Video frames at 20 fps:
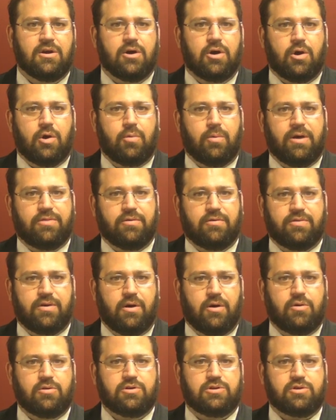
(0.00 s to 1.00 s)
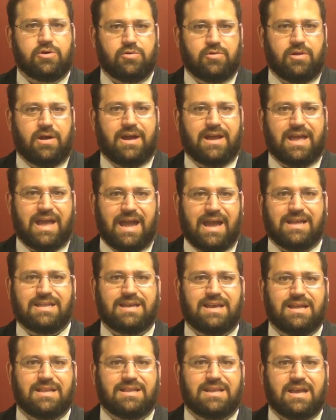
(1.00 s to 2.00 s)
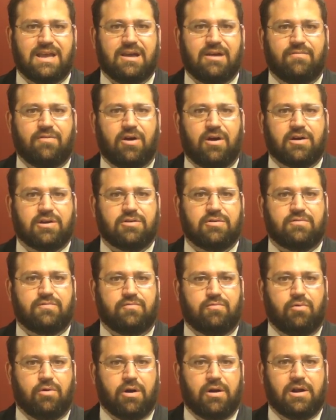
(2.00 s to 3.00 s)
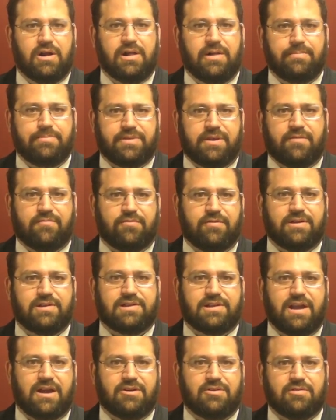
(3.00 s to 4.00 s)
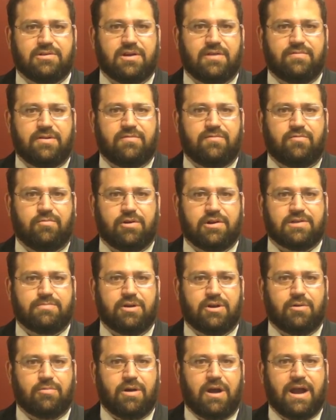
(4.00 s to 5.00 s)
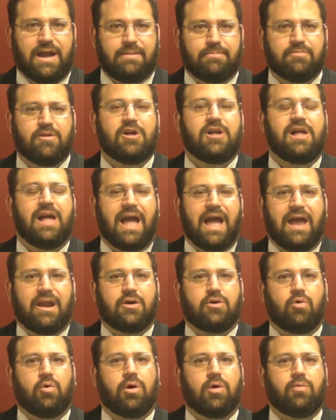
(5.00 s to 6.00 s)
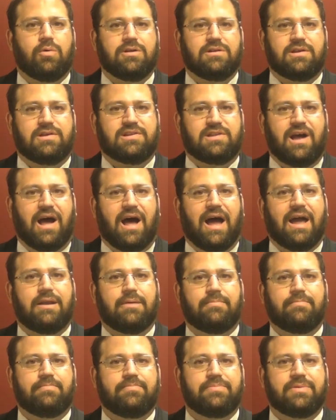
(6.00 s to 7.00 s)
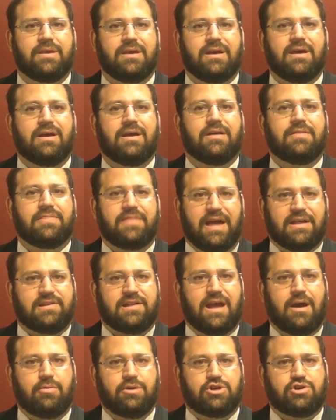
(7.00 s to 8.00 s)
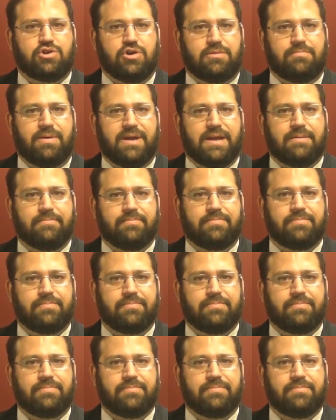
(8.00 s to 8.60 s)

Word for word: or whether those who, like AT&T, have argued for different standards of enforcement are right, and a court will decide. That's how it should be.